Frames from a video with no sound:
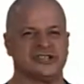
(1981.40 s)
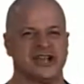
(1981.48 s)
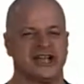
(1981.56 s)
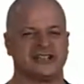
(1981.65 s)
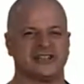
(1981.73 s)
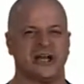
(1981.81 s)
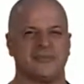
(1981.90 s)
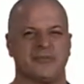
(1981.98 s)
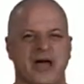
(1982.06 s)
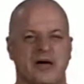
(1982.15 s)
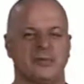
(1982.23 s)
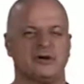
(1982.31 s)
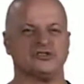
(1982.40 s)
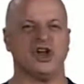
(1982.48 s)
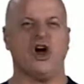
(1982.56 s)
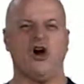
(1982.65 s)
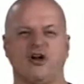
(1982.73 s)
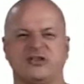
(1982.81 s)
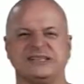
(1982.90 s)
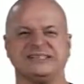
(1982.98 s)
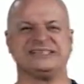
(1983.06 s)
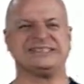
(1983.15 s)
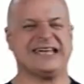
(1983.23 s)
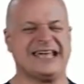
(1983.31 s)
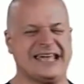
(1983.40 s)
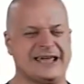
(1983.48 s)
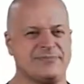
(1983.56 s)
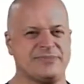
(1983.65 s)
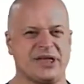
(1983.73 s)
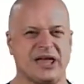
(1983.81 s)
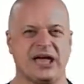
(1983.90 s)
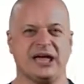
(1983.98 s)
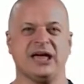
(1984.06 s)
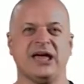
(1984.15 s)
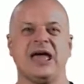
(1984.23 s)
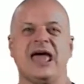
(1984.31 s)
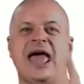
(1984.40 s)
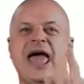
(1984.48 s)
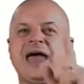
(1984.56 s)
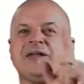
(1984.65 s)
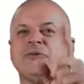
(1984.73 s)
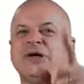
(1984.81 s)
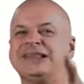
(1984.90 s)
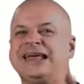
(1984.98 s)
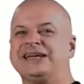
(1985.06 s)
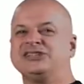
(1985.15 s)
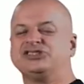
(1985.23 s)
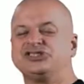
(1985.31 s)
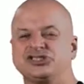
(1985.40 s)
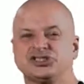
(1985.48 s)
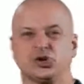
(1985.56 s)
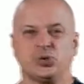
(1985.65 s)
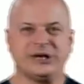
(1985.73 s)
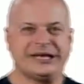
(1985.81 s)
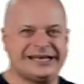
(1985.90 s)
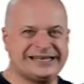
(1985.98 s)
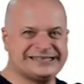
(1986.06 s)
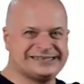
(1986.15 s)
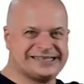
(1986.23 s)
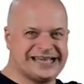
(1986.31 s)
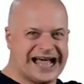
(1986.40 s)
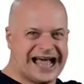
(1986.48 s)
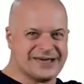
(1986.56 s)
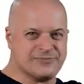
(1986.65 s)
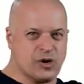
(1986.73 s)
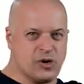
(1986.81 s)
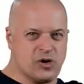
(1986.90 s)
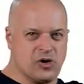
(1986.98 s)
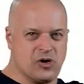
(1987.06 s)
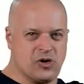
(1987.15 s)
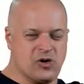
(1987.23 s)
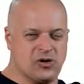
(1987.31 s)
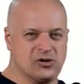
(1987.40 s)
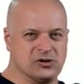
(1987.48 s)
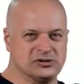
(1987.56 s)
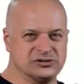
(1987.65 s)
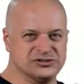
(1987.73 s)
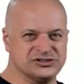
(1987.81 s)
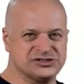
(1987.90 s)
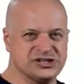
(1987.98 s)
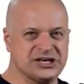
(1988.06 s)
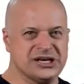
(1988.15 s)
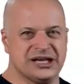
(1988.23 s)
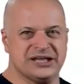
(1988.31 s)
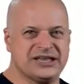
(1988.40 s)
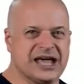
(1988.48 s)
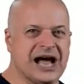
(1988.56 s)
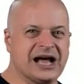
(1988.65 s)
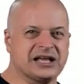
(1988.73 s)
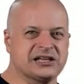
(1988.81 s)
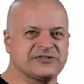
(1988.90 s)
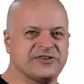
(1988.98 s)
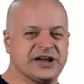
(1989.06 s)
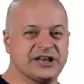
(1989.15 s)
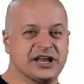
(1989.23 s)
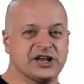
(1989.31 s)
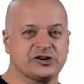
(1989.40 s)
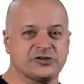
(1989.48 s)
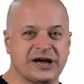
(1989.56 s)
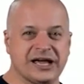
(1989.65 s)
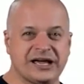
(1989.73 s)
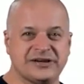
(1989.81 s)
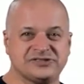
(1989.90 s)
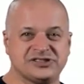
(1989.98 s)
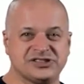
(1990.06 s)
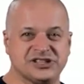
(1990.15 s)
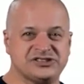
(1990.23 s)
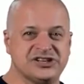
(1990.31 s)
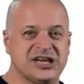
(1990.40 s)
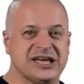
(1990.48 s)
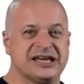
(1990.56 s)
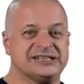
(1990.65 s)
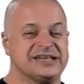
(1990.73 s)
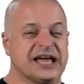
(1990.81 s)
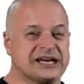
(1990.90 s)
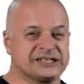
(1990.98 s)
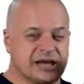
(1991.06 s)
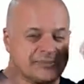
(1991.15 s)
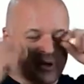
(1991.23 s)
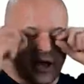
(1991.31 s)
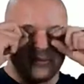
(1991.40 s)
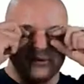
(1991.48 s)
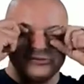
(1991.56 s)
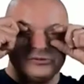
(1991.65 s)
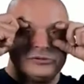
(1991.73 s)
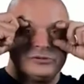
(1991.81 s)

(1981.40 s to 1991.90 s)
and exophthalmos are the same thing, and what they squeeze the eyeballs. The ocular finding in Graves' disease is exophthalmos,